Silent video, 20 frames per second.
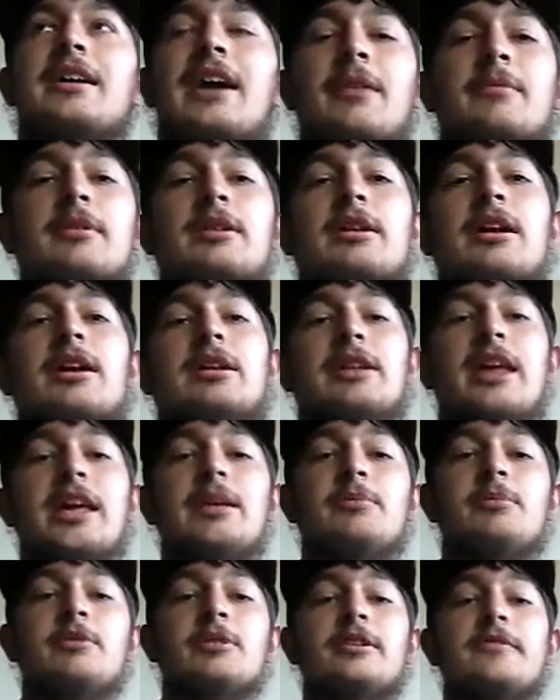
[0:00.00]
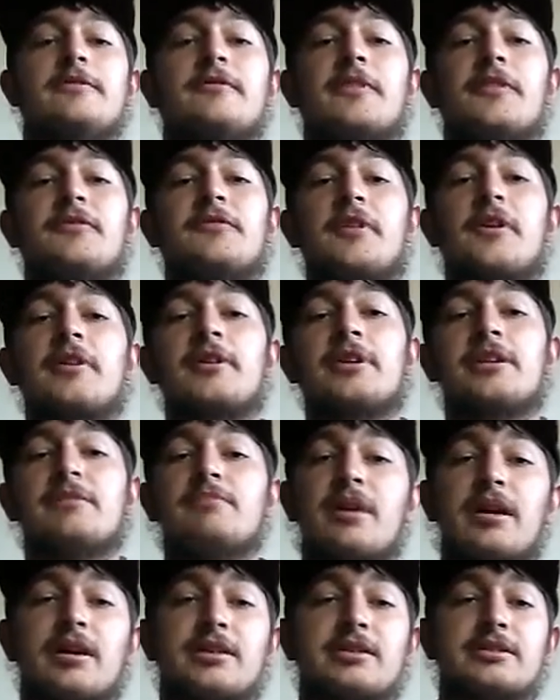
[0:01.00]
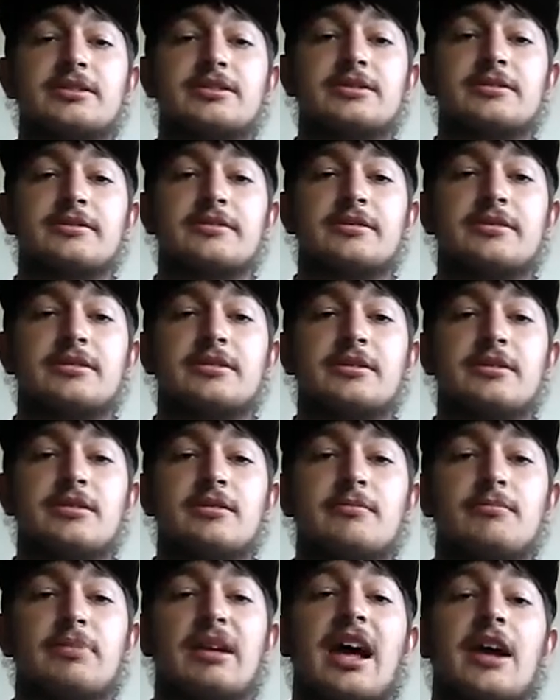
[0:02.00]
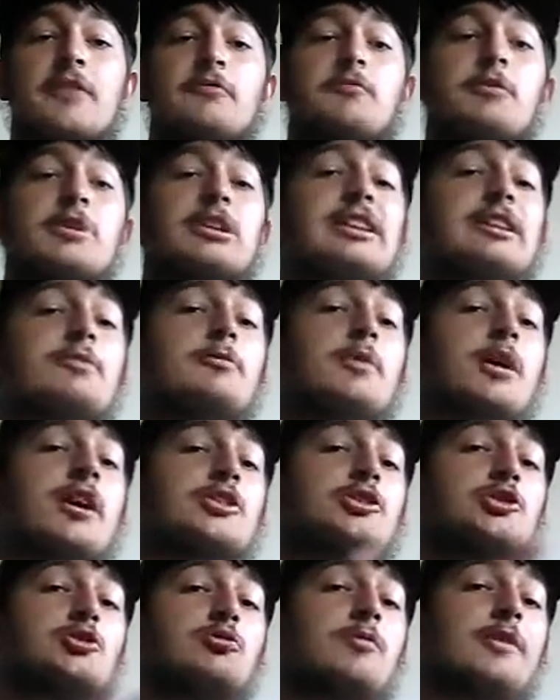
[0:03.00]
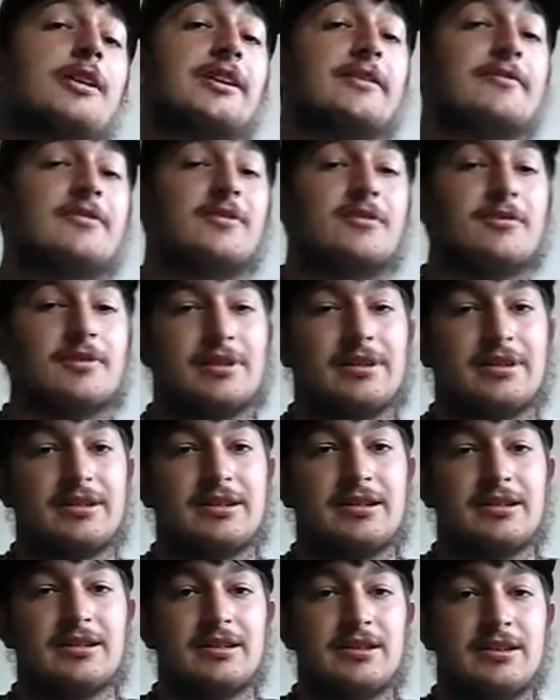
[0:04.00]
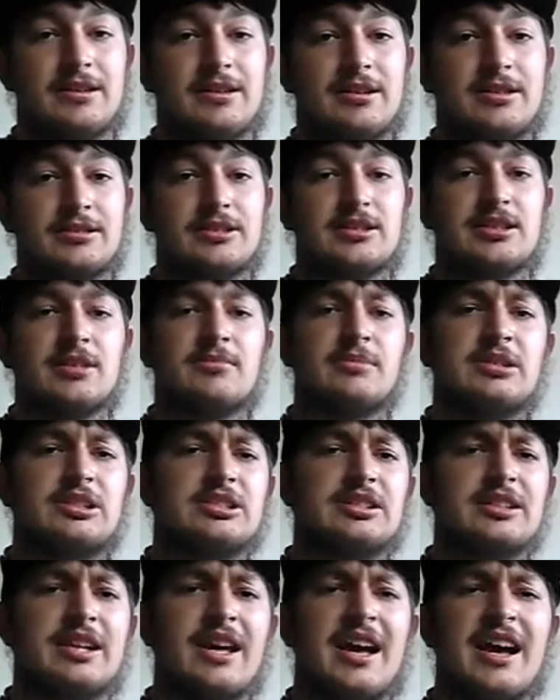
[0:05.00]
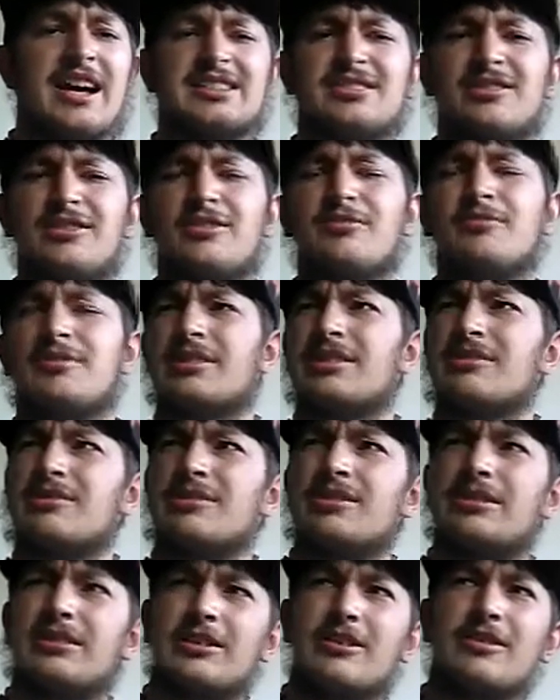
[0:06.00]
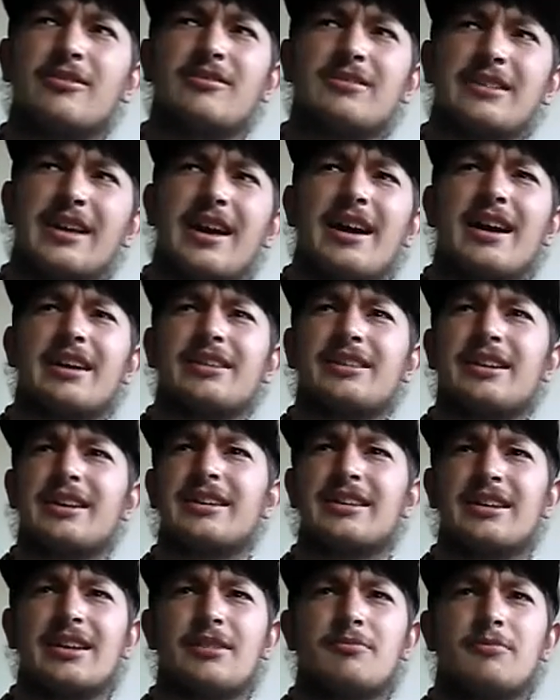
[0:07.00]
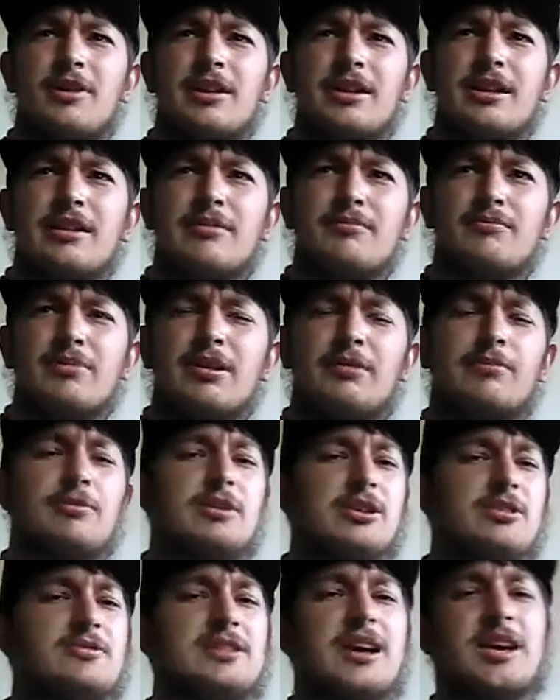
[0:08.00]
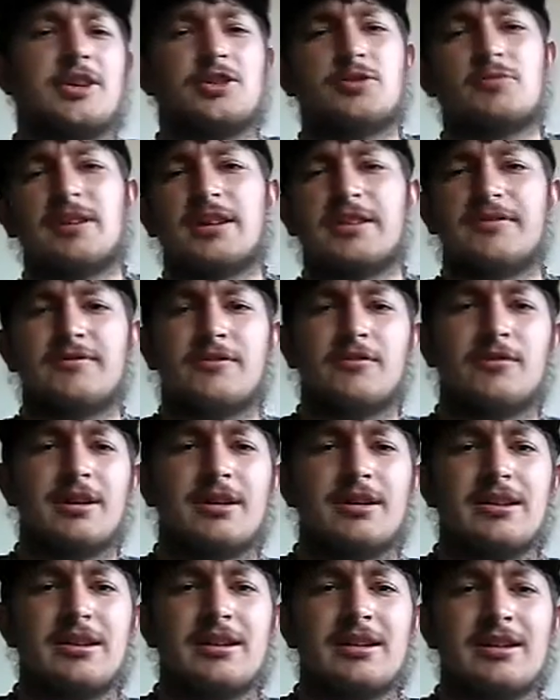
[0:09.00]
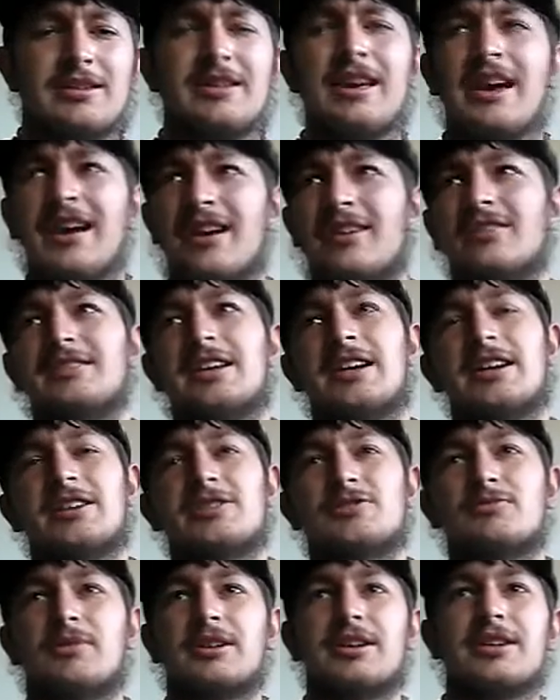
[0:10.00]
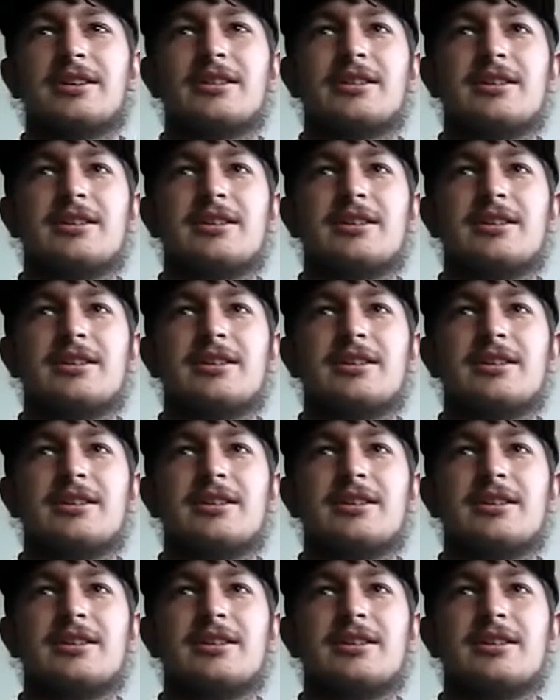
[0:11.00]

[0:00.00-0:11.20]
I'm going to label it for $30, but I really want 20 for it. So somebody's going to ask, oh, well, you know, yeah, I like it, I want it, but will you take 20 for it? Yeah, I'll take 20.